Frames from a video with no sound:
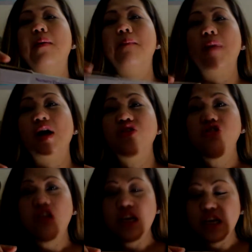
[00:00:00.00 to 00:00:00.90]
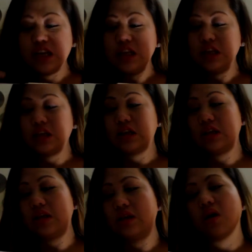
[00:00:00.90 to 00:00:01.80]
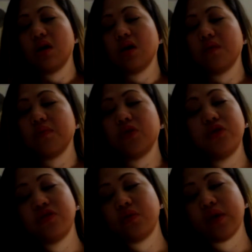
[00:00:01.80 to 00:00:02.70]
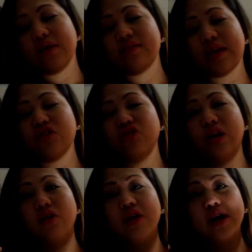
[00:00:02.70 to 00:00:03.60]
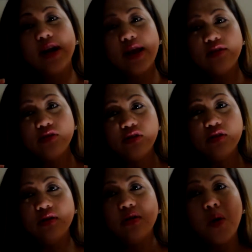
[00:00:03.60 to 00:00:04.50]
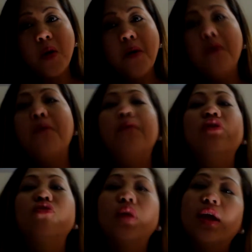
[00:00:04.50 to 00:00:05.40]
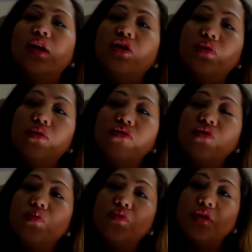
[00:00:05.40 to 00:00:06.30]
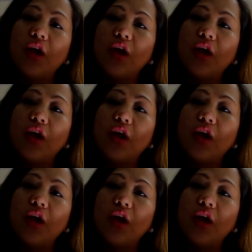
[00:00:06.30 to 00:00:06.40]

Munchkin um, nursery essential organizer, which we can use to put